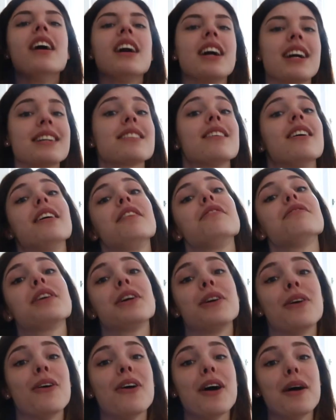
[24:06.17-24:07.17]
because I
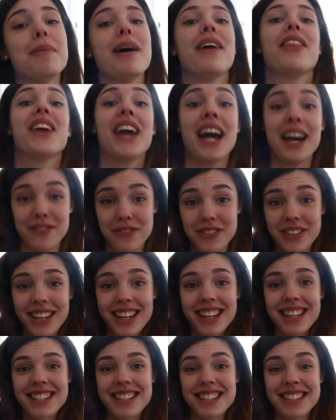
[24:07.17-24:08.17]
forgot about the
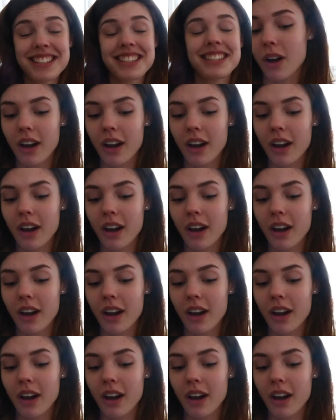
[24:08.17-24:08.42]
adverts.